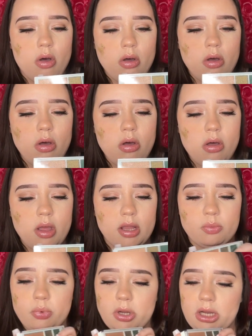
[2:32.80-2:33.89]

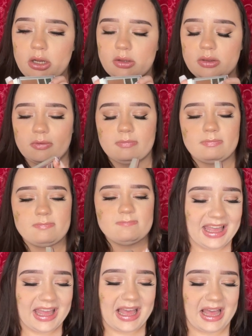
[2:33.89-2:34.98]
on, where
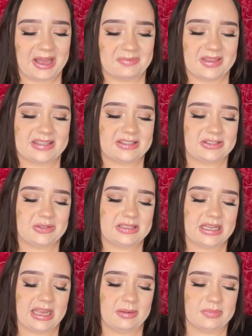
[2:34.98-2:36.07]
this is 2
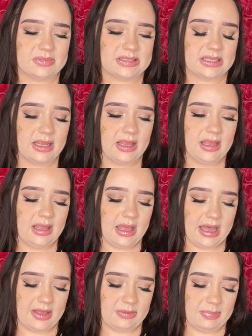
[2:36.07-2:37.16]
times
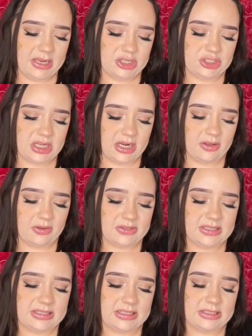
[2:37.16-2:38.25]
the base shadows.
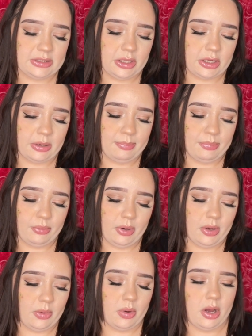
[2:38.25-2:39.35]
This is Look
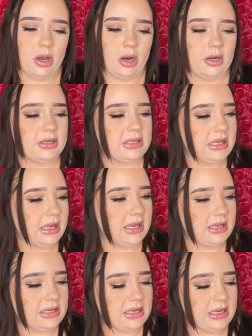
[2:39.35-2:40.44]
Pro Hard
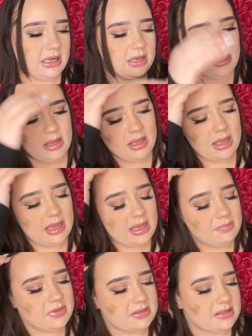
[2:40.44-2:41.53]
Candy.
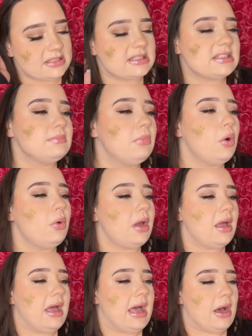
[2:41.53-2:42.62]
This is Smoke
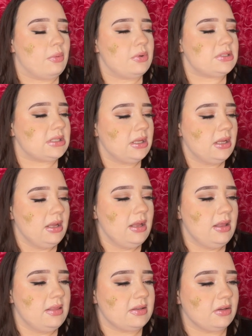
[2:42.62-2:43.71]
Out.
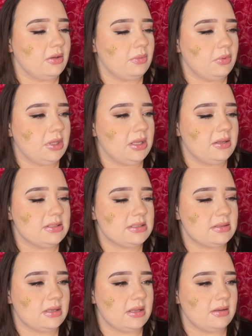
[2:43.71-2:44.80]
That's all it really
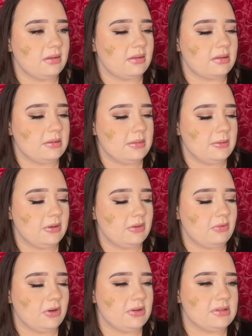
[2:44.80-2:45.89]
says as
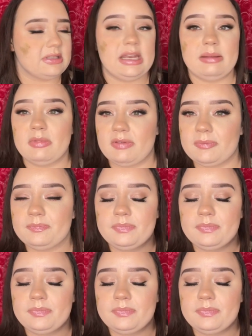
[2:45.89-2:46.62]
far as the name of it.